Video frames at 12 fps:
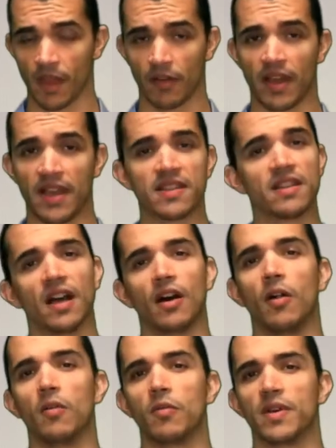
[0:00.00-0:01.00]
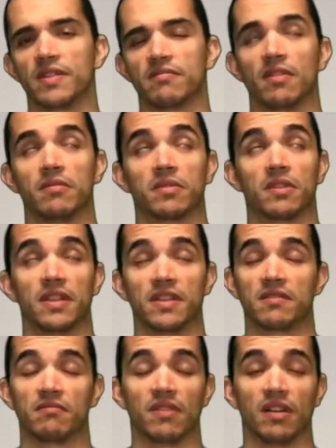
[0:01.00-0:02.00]
Okay, it's not always, at
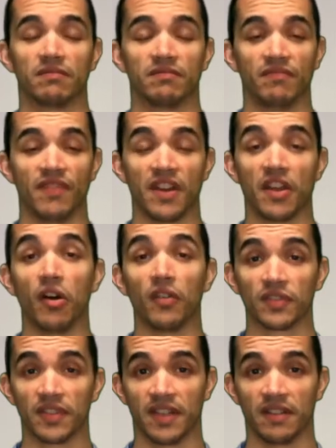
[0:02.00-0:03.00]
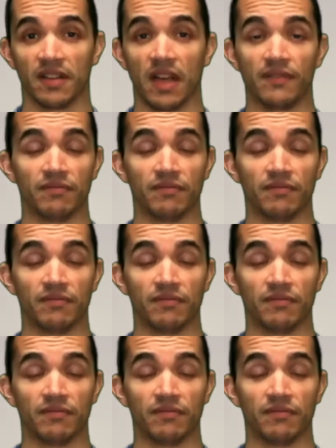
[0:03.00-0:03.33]
least not very often.